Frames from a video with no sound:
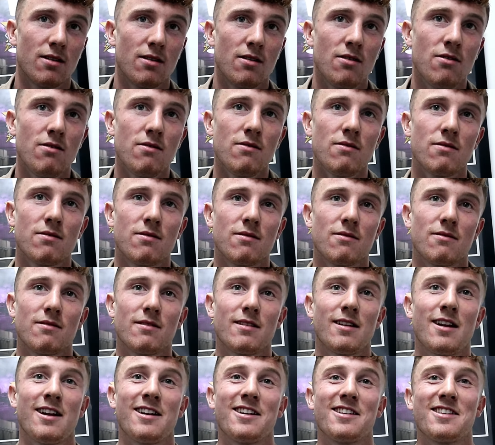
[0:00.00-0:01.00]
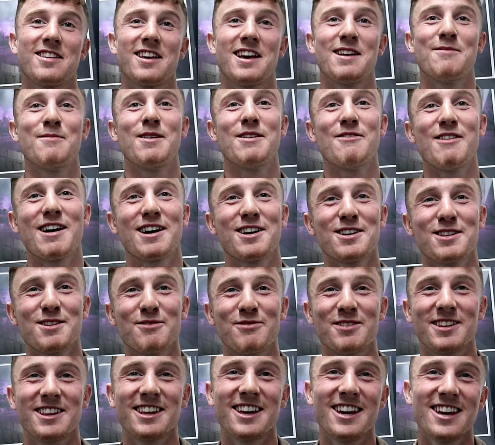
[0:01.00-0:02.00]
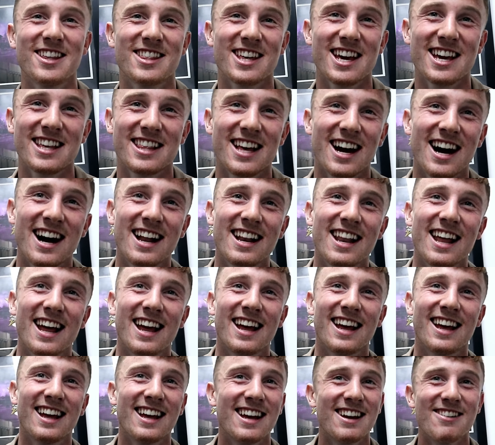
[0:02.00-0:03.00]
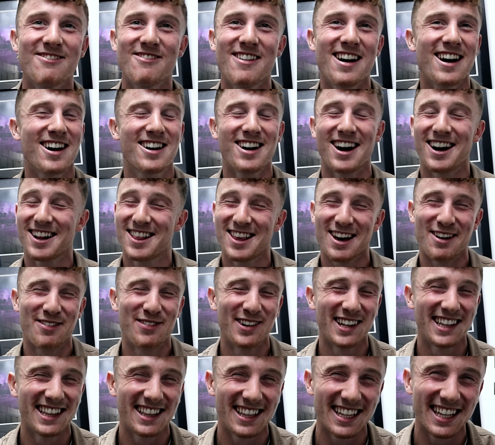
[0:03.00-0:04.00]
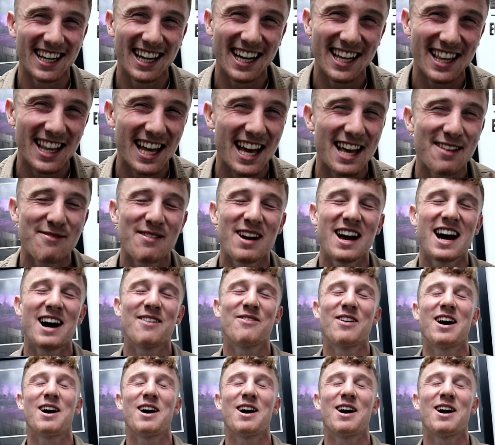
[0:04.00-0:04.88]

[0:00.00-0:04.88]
Age, like I say, mate, records are for DJs. That's it, records, records are for, DJs. DJs. mate. I'm,